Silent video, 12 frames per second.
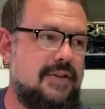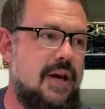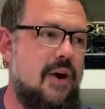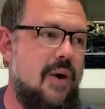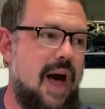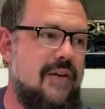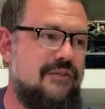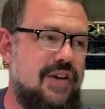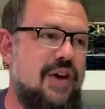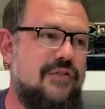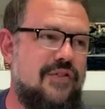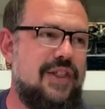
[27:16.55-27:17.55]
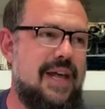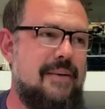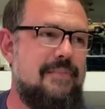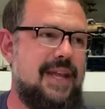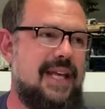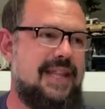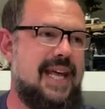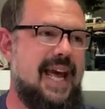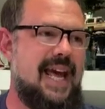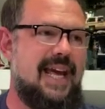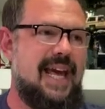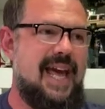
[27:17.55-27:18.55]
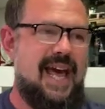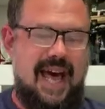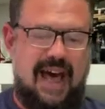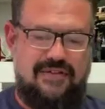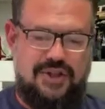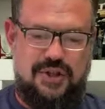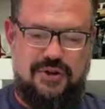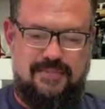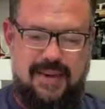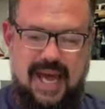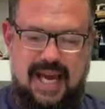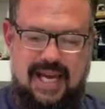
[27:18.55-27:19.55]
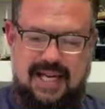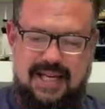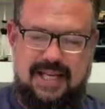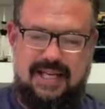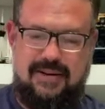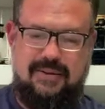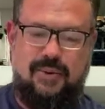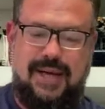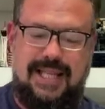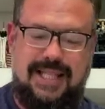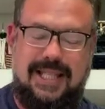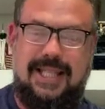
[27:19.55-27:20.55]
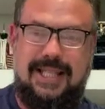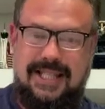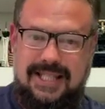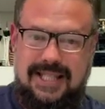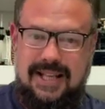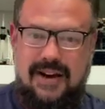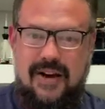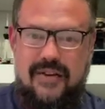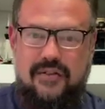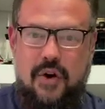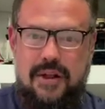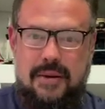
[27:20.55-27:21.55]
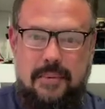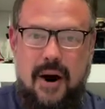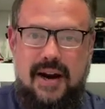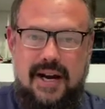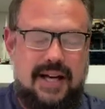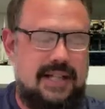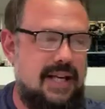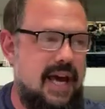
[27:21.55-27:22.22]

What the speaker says: So I feel for them that they have to make reasons for the product,